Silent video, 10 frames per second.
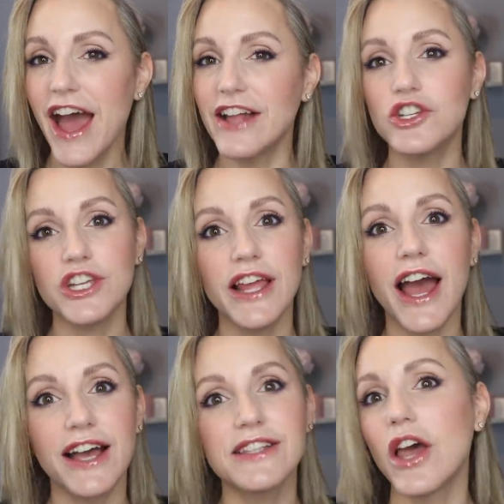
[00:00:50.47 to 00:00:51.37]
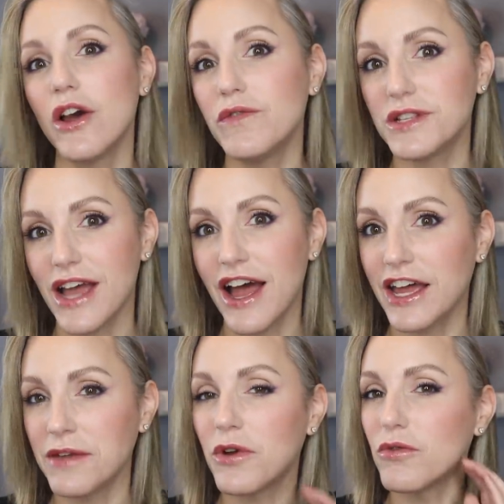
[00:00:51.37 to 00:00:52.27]
and she has over
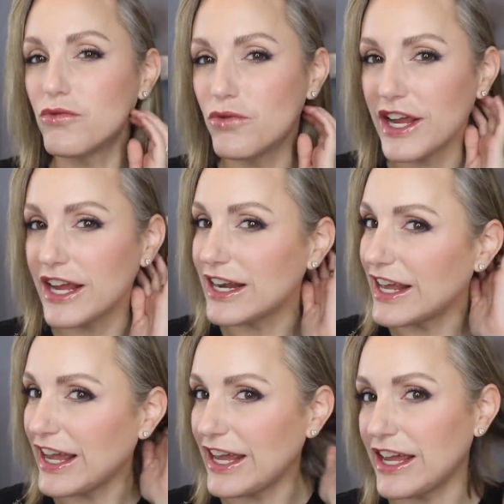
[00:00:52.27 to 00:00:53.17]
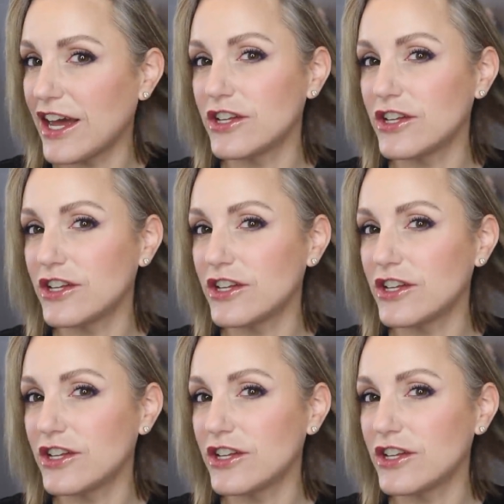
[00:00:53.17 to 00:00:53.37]
time really